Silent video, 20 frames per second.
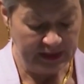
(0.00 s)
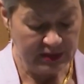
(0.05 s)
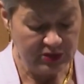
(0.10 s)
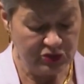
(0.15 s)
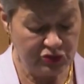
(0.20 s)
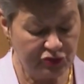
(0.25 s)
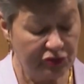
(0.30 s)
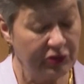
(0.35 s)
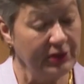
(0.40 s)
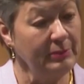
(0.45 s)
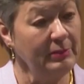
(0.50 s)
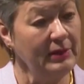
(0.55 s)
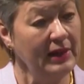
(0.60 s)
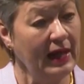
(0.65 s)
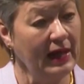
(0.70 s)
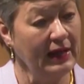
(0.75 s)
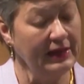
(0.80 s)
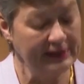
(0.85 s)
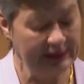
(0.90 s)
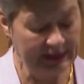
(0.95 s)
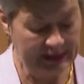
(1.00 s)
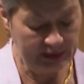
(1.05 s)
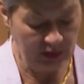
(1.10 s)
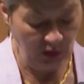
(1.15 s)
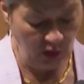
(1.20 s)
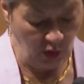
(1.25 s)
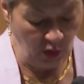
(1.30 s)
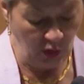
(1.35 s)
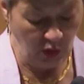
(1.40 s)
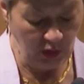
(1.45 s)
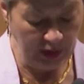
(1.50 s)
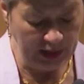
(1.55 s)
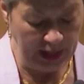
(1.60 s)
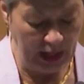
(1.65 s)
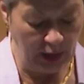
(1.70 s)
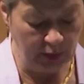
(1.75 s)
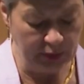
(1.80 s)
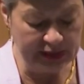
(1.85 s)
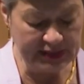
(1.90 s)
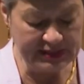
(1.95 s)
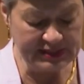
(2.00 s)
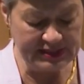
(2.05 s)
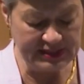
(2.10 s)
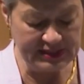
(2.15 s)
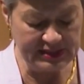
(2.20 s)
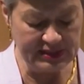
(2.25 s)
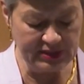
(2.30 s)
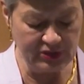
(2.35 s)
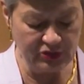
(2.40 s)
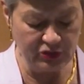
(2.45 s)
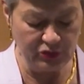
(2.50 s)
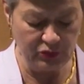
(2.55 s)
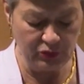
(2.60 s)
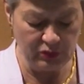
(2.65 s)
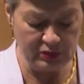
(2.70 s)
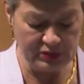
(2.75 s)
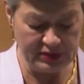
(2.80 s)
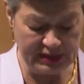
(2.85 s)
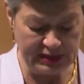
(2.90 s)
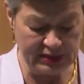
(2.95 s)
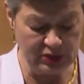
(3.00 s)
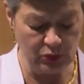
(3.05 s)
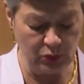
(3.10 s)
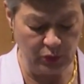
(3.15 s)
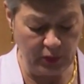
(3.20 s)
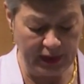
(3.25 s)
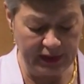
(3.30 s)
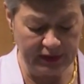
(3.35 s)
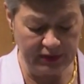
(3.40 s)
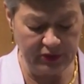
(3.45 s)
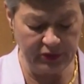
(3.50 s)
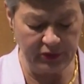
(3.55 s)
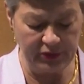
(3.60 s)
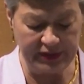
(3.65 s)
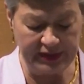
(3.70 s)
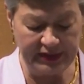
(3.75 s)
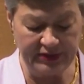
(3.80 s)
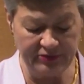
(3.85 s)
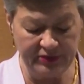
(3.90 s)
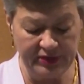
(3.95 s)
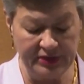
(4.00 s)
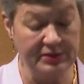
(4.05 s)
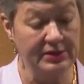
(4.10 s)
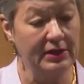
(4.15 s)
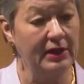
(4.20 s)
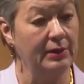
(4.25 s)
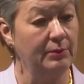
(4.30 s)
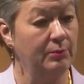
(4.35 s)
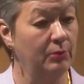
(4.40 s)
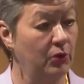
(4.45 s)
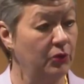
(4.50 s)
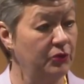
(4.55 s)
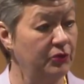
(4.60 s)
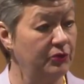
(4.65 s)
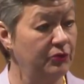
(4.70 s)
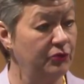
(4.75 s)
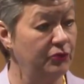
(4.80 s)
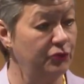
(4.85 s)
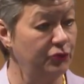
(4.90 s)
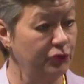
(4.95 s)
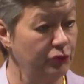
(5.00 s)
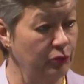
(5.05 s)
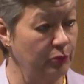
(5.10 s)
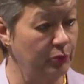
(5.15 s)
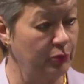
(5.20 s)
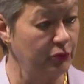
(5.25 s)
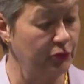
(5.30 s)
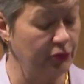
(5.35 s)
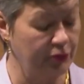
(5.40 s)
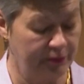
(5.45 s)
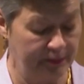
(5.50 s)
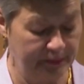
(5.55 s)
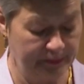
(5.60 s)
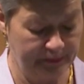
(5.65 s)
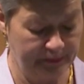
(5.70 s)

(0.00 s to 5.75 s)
streamlining all our existing tools into one coherent and modern rulebook.